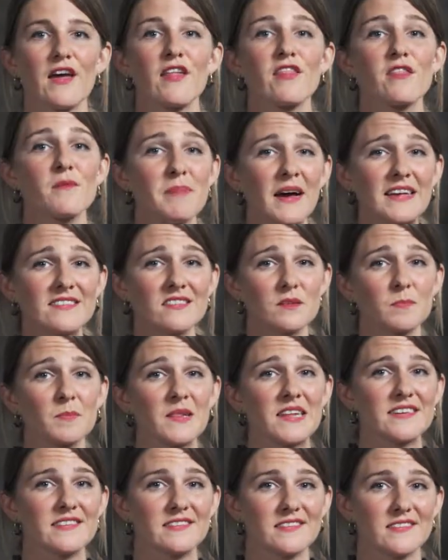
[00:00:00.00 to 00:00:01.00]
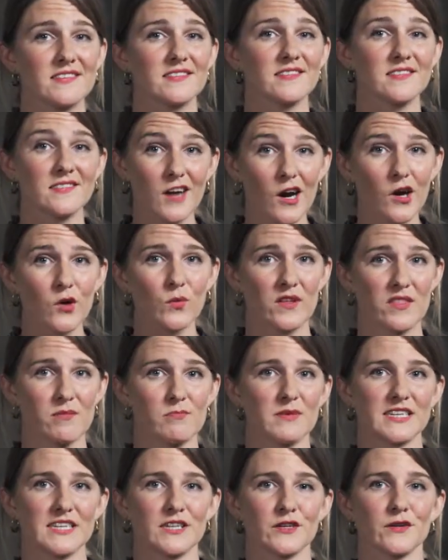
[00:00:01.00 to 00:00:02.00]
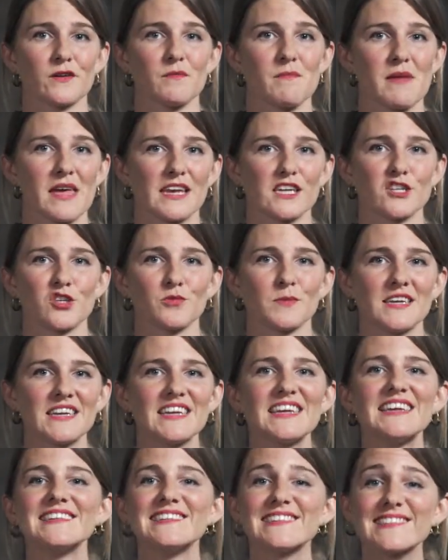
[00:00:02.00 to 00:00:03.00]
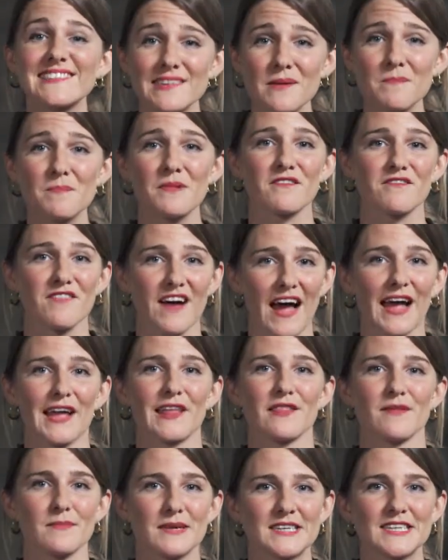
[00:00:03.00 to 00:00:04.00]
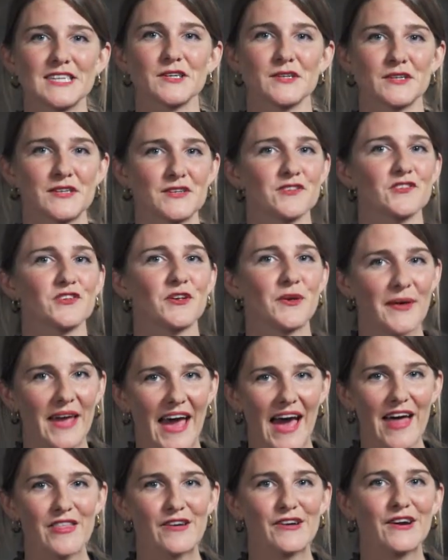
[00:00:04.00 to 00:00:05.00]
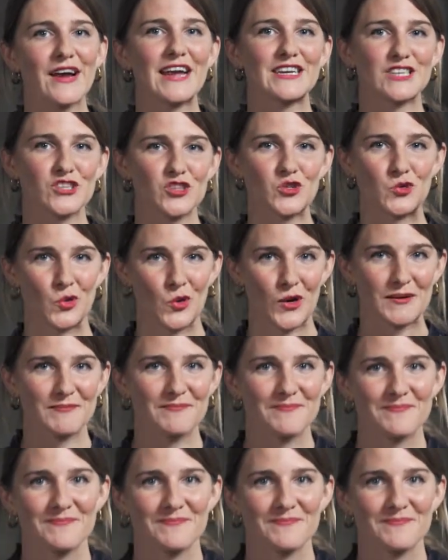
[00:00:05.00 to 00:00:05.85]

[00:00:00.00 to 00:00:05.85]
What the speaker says: The best place to start with material management is simplifying the materials you gather and store.